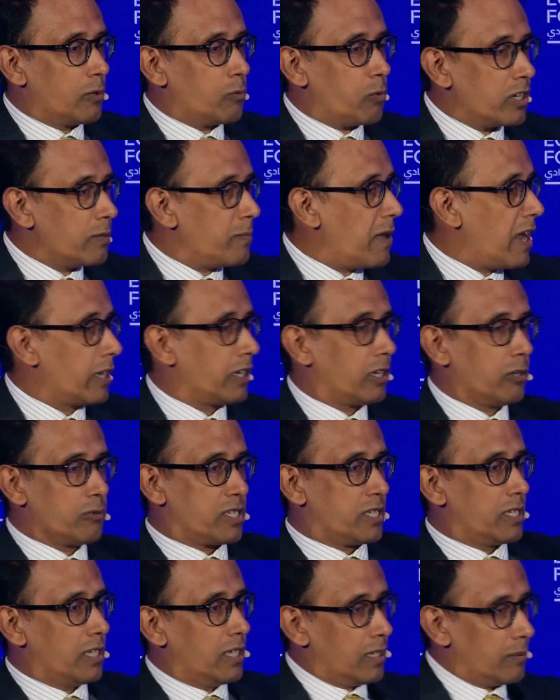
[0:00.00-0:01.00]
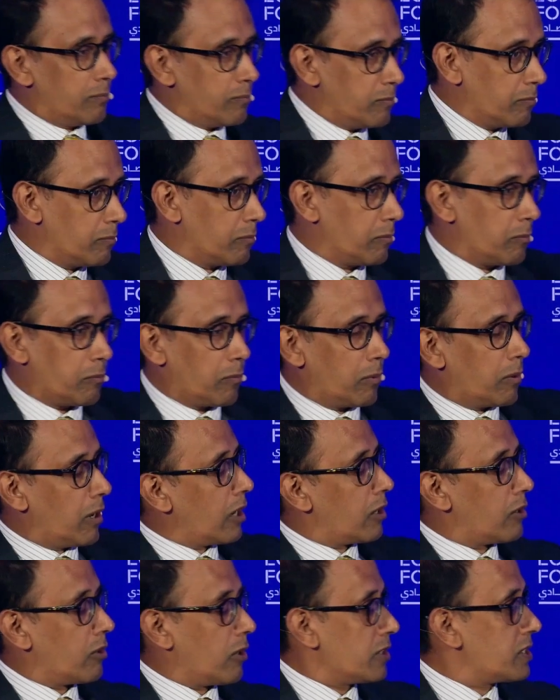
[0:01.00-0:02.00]
World Bank you see
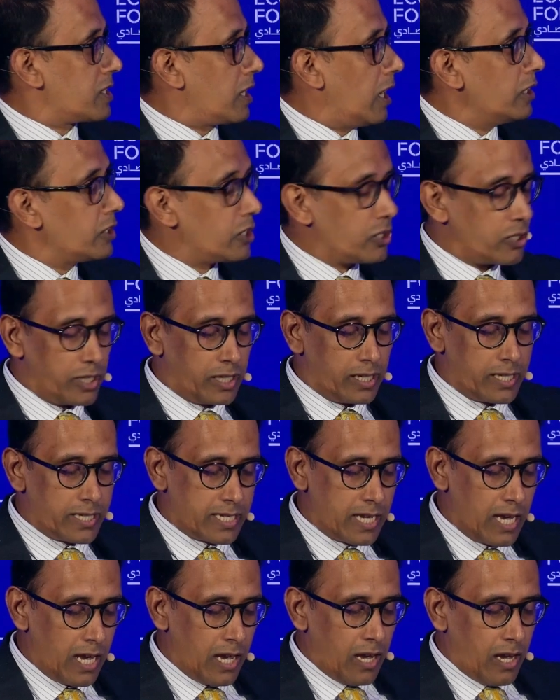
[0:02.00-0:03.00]
across countries,